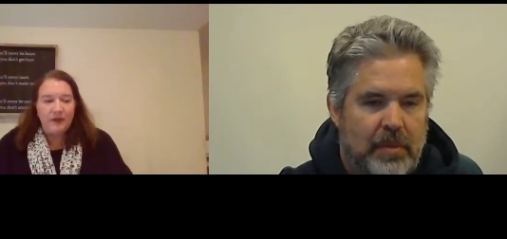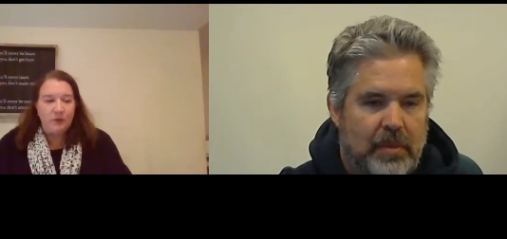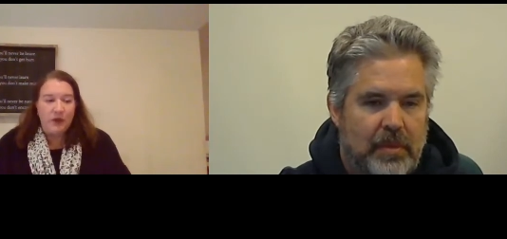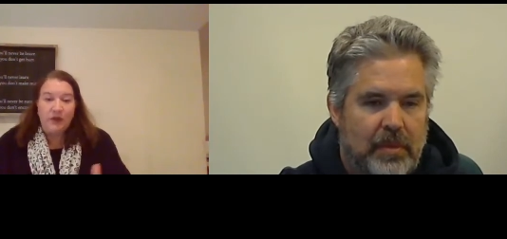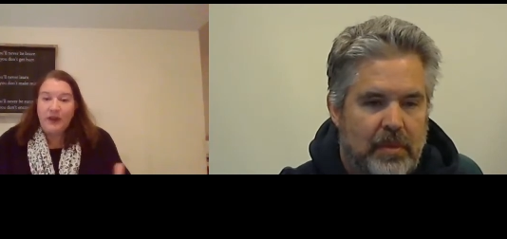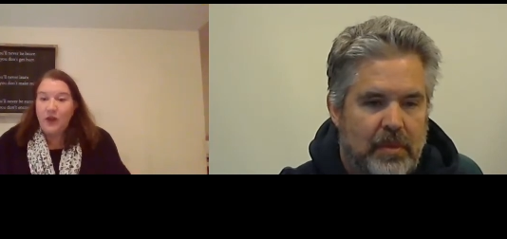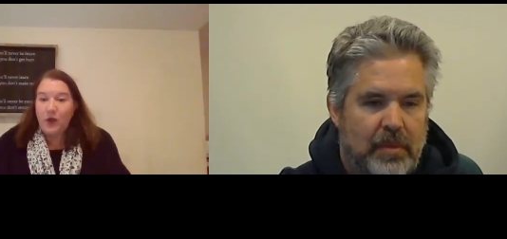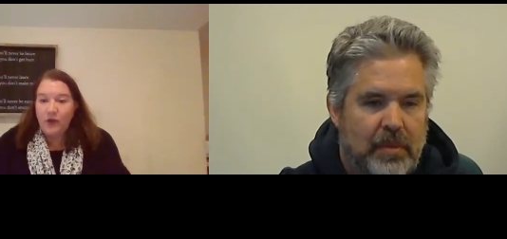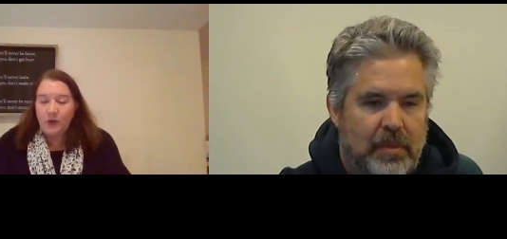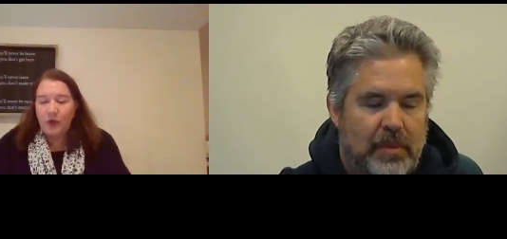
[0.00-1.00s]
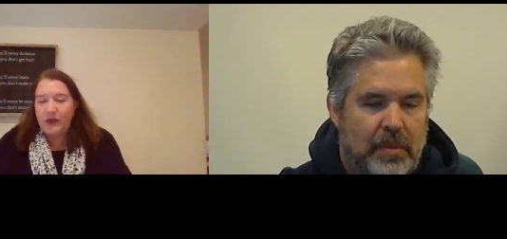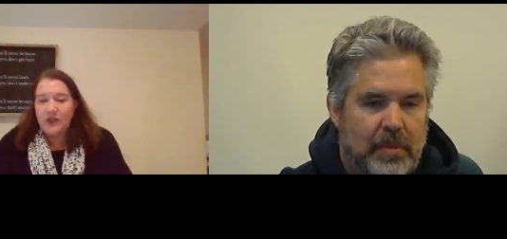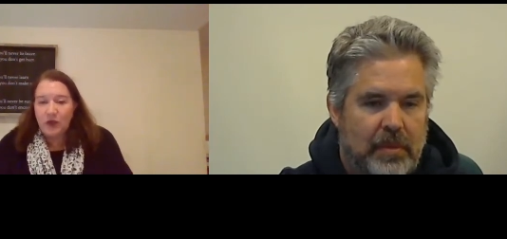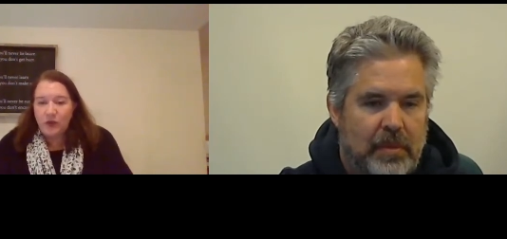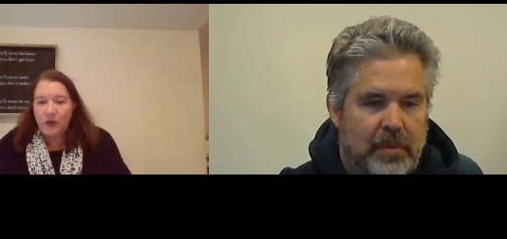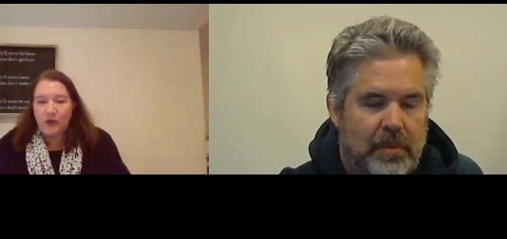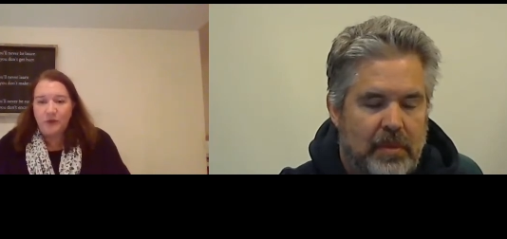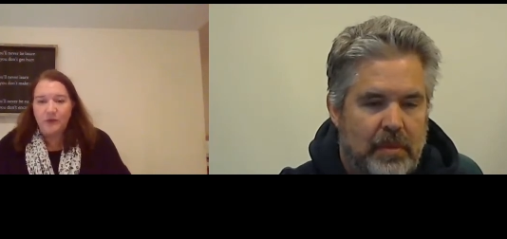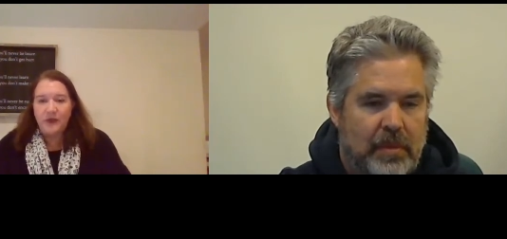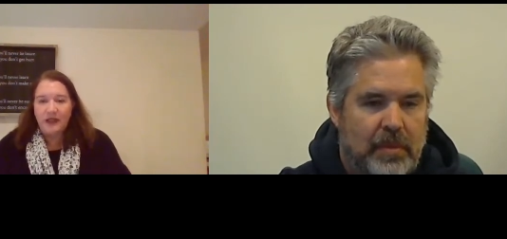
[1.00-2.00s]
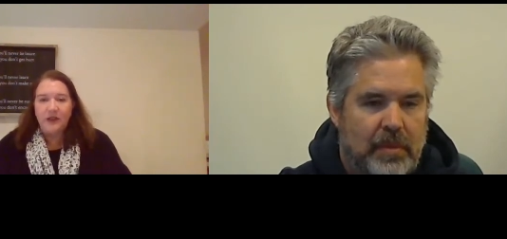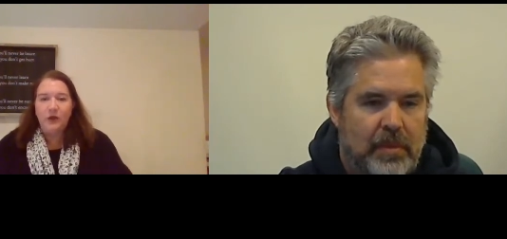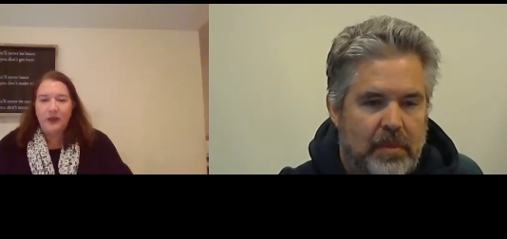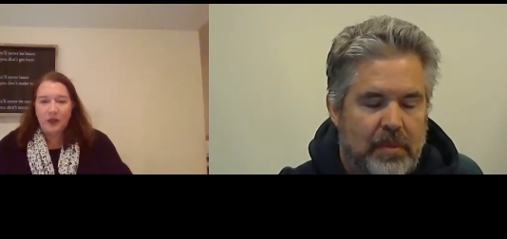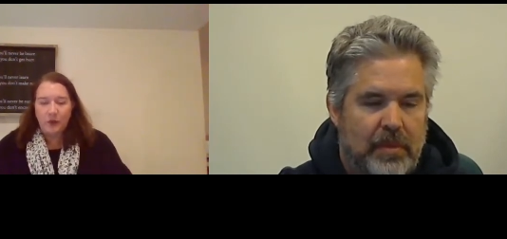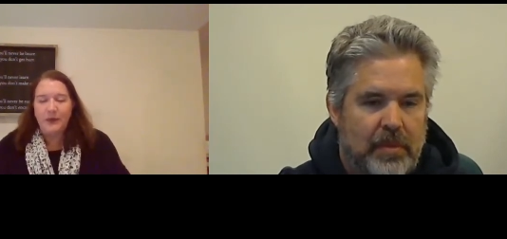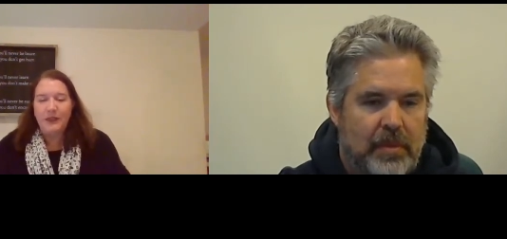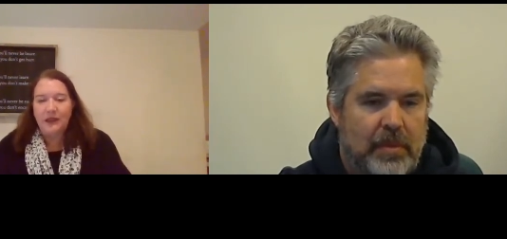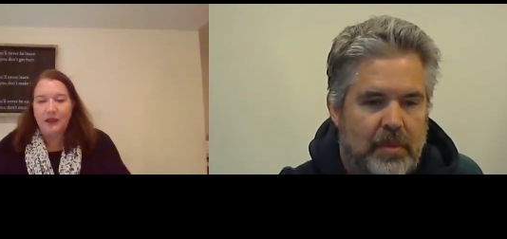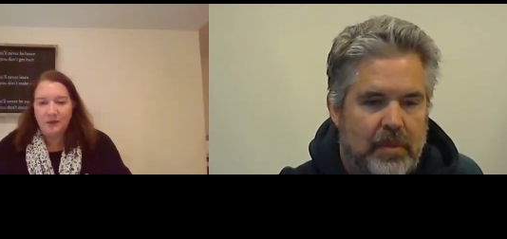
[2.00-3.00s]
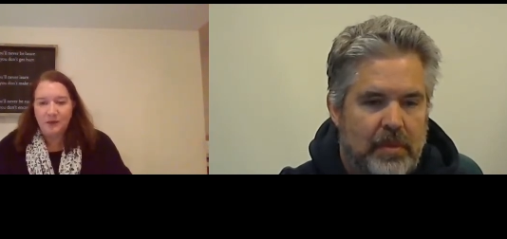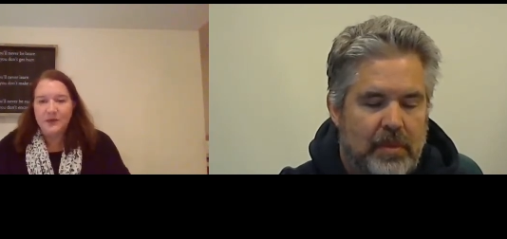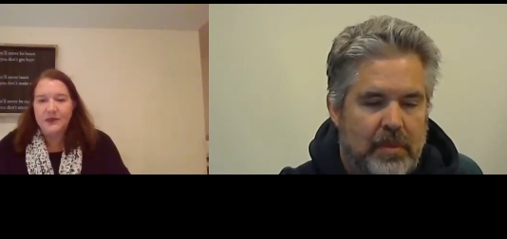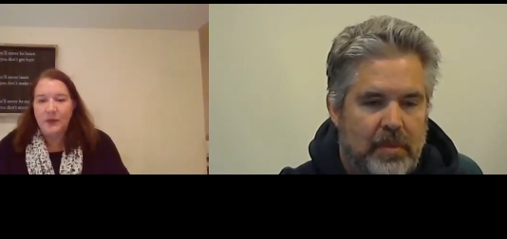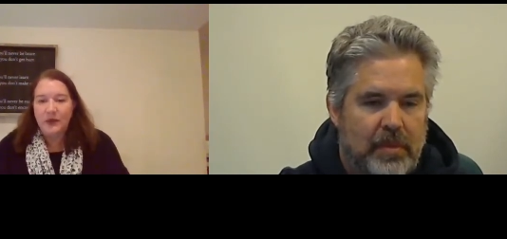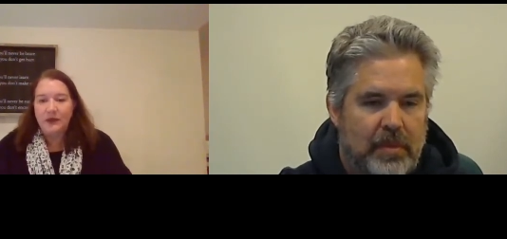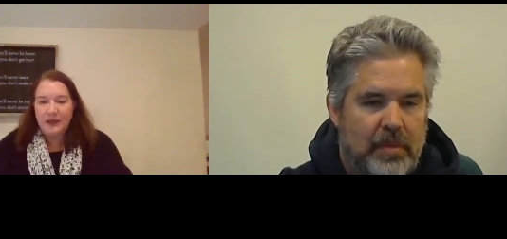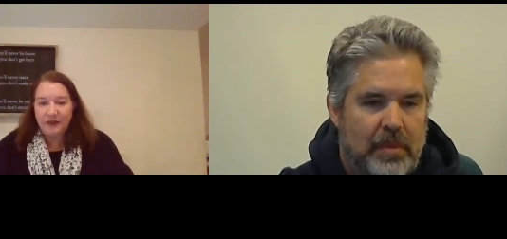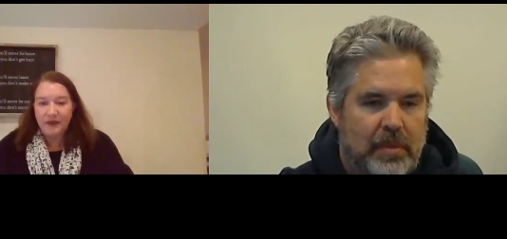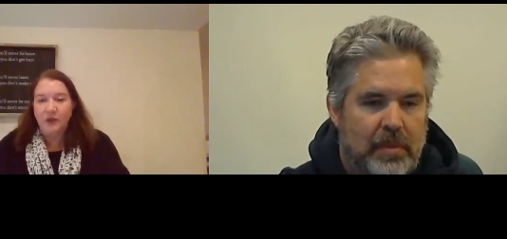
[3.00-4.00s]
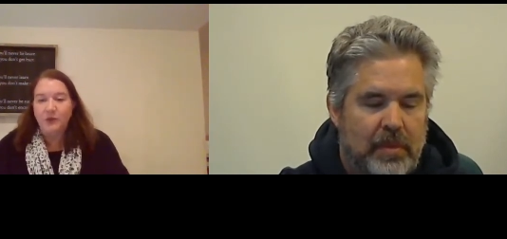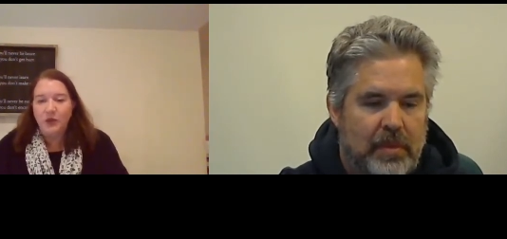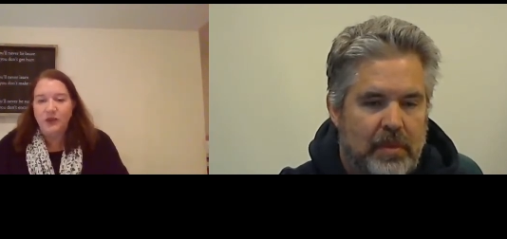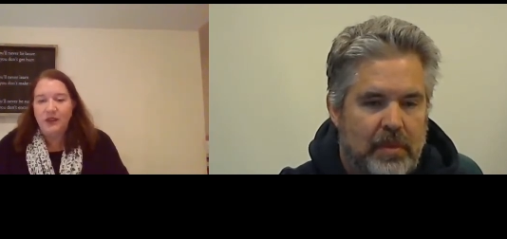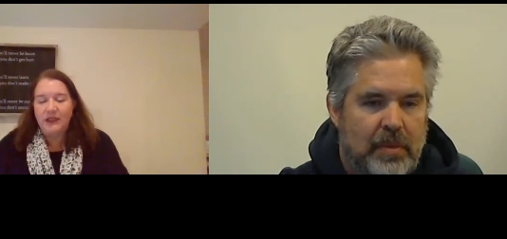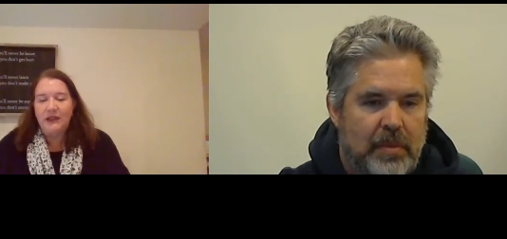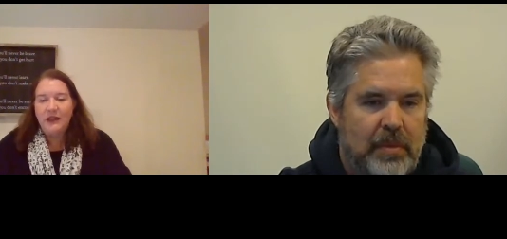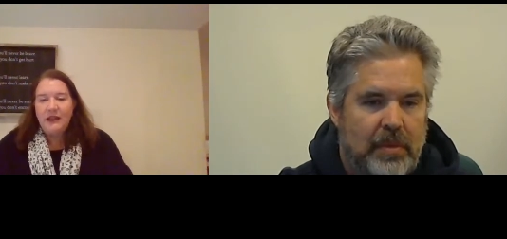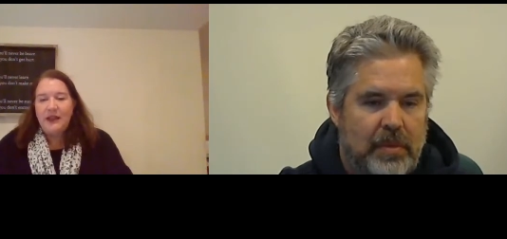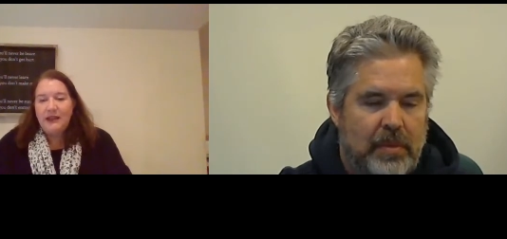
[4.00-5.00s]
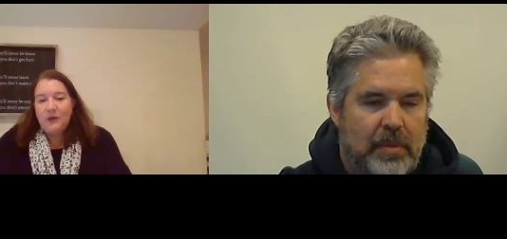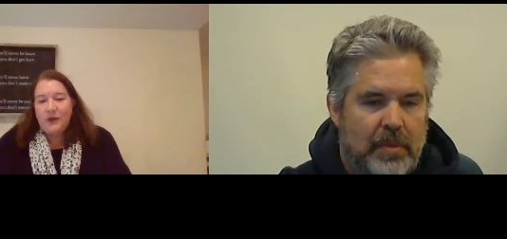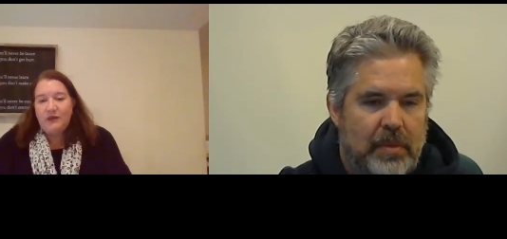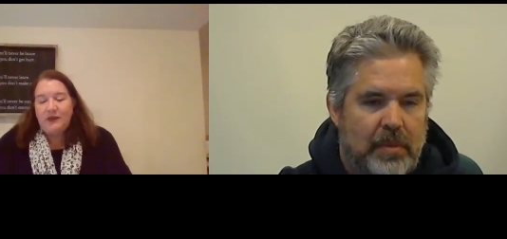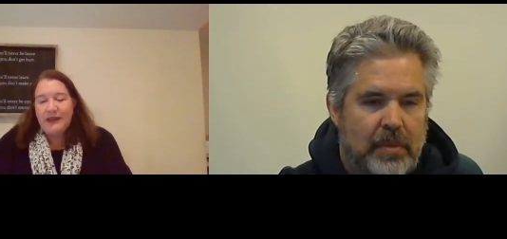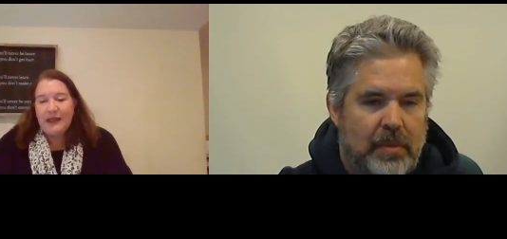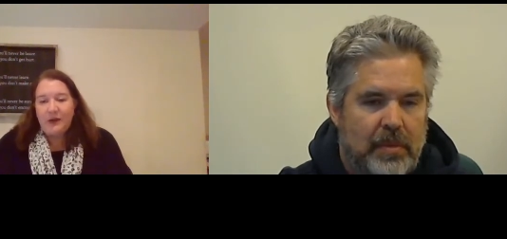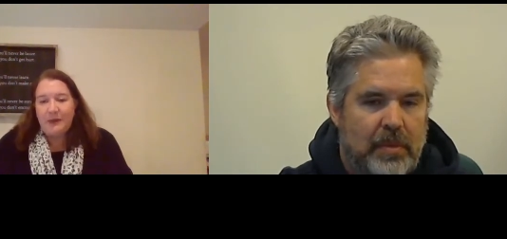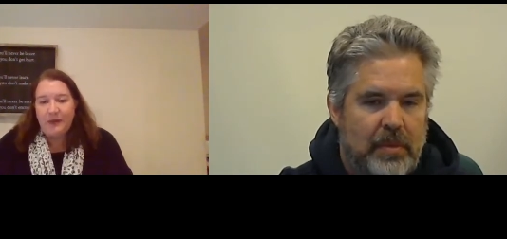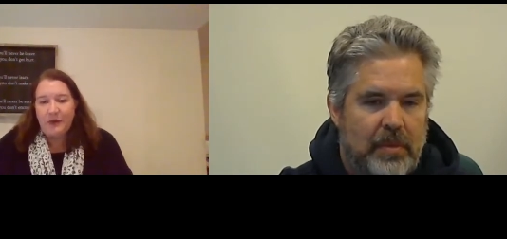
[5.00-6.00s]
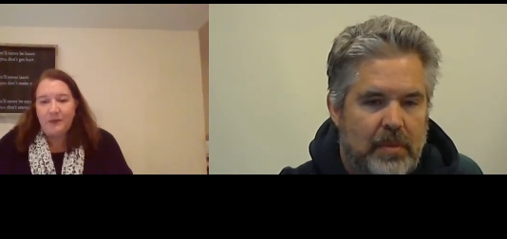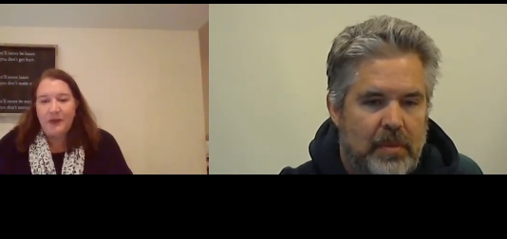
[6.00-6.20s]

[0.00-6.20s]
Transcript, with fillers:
Speaker 1: whether they know them or they don't know them. They know that it will be someone in the community, and they want to find out about them.